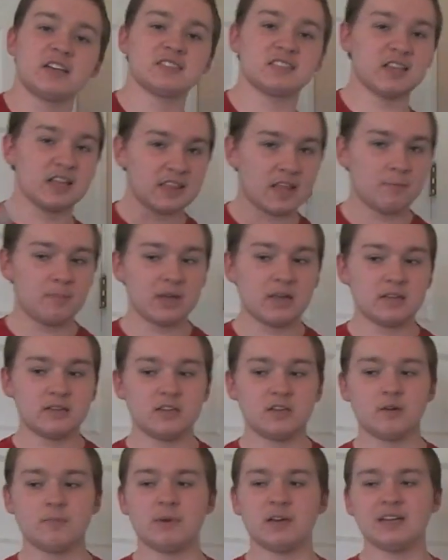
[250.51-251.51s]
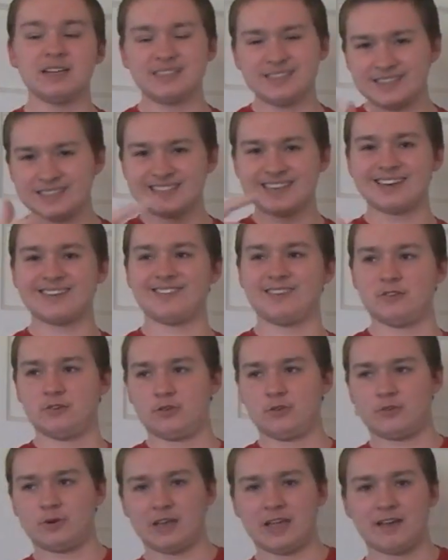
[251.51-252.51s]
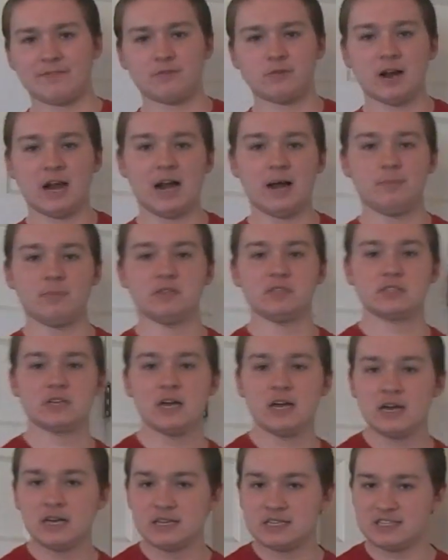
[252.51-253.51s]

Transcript: That's not that big a deal, but it does get a little annoying after it happens